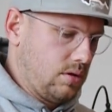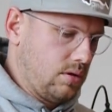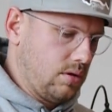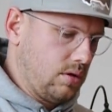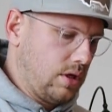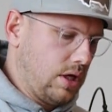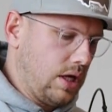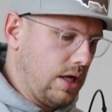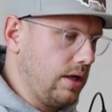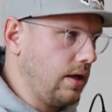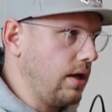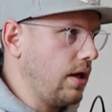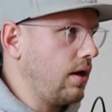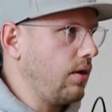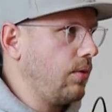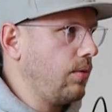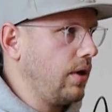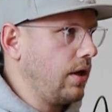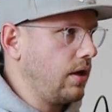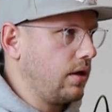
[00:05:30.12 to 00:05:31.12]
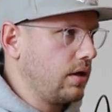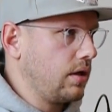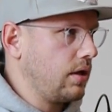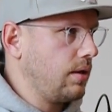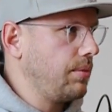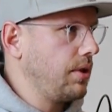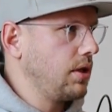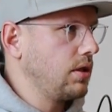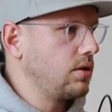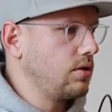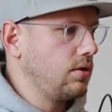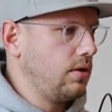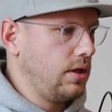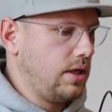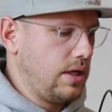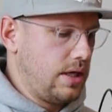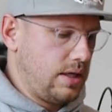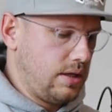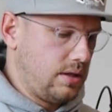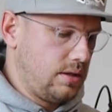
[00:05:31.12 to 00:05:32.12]
Okay, now we're coming to
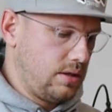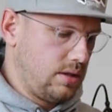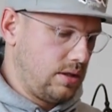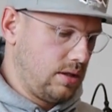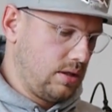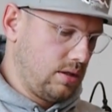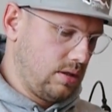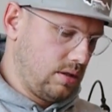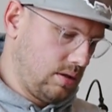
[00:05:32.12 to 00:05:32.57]
an end,